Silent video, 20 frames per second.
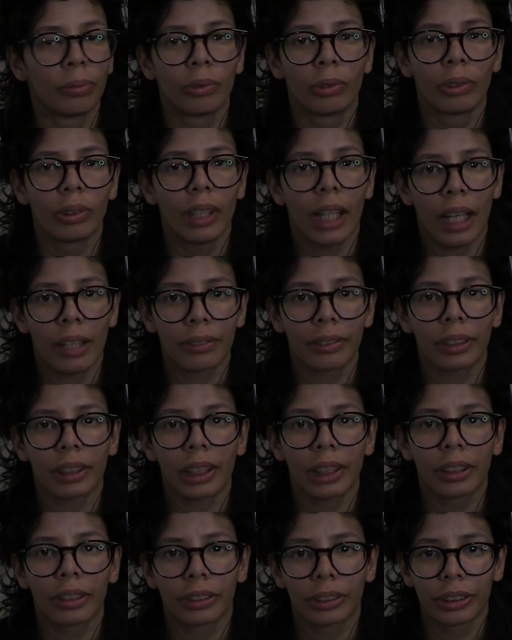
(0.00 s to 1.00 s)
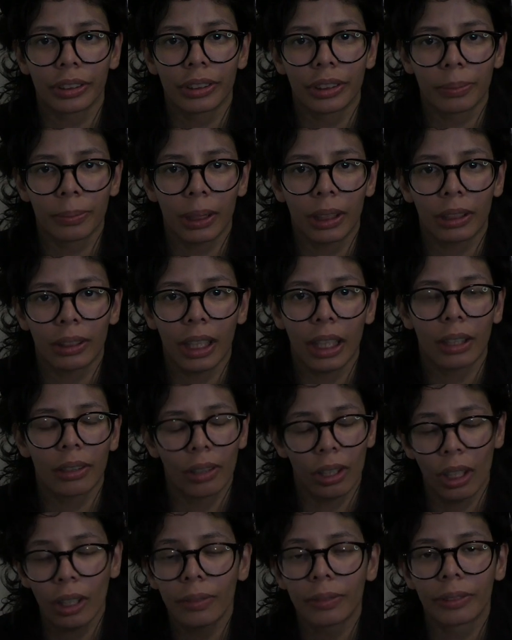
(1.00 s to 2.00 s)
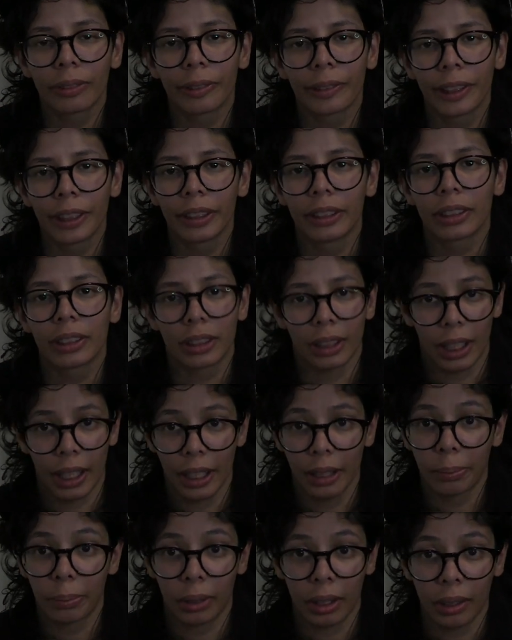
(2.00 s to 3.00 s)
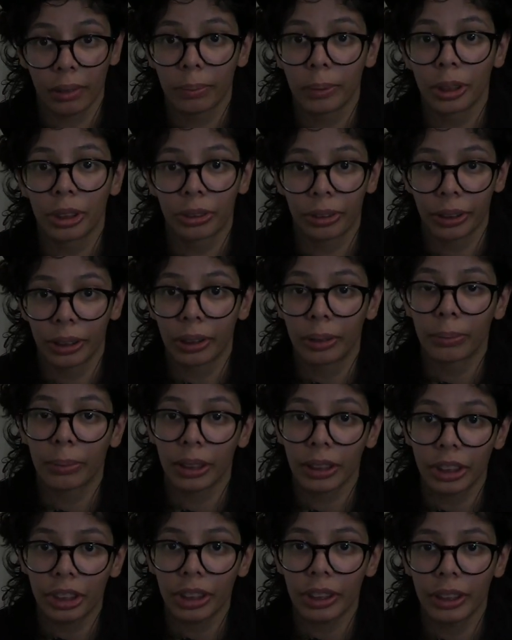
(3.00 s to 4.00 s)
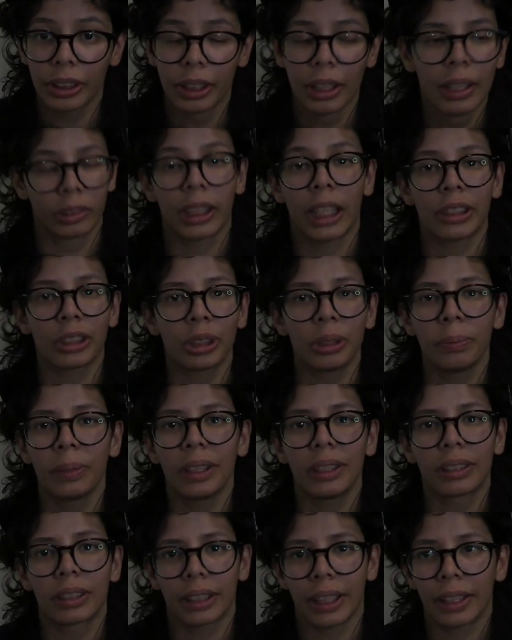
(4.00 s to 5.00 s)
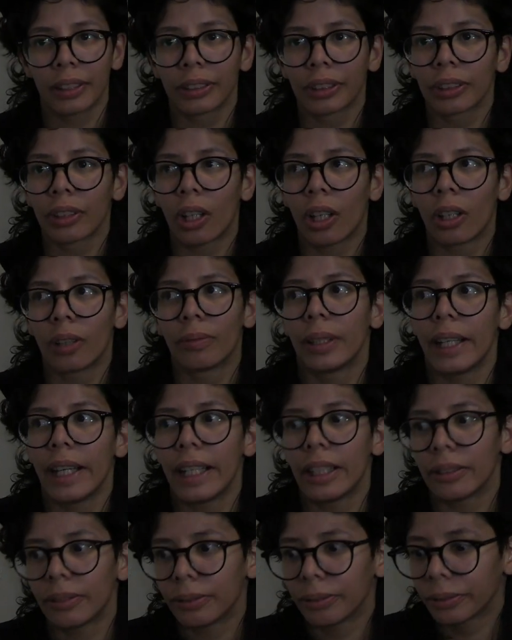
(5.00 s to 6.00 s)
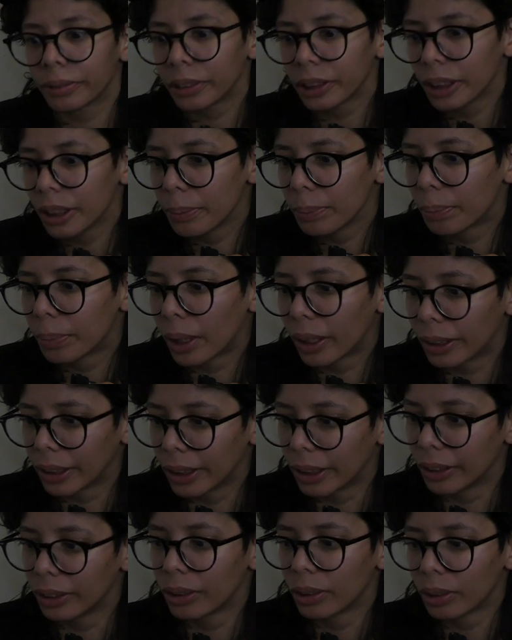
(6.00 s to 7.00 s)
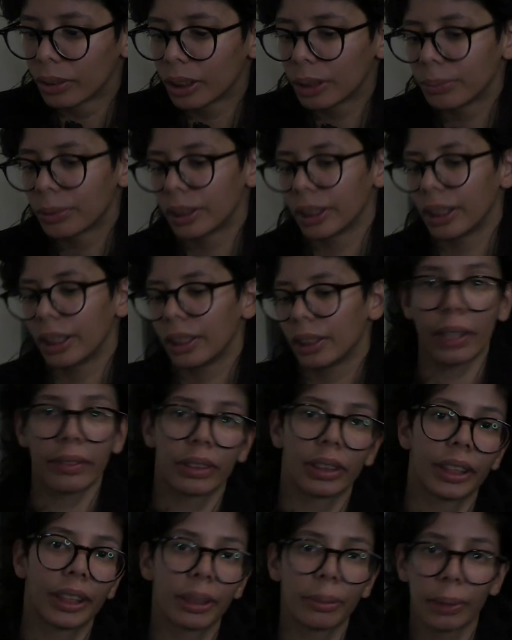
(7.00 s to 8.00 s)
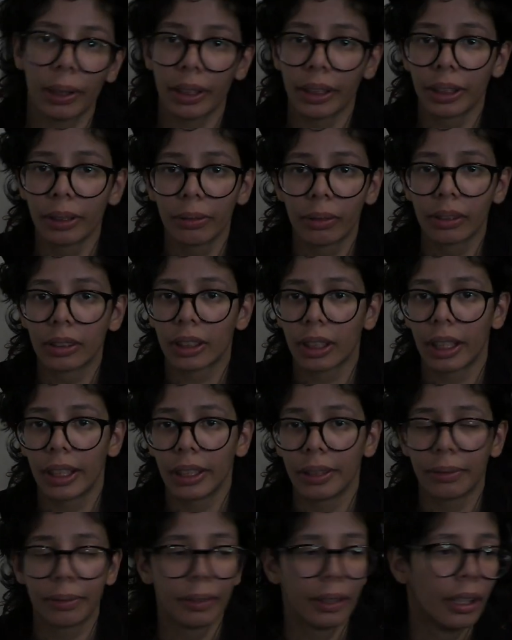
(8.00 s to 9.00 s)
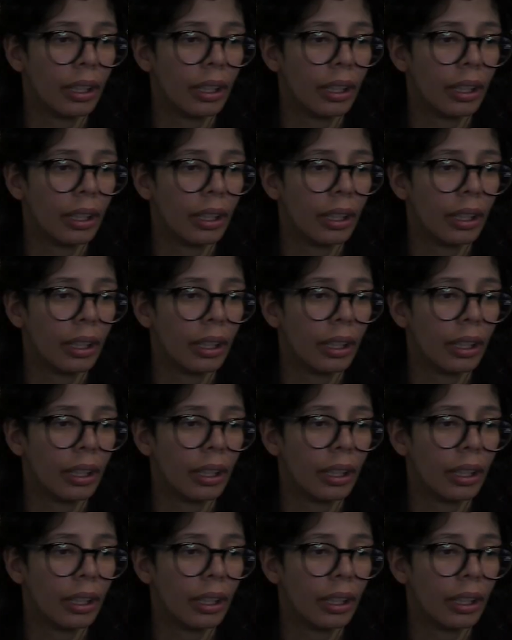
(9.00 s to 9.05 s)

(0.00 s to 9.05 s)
Well, after I learned about how awful he is, I'd probably treat him like shit. That should be the standard of everybody. You know what I'm saying? You don't have to care about anyone's life.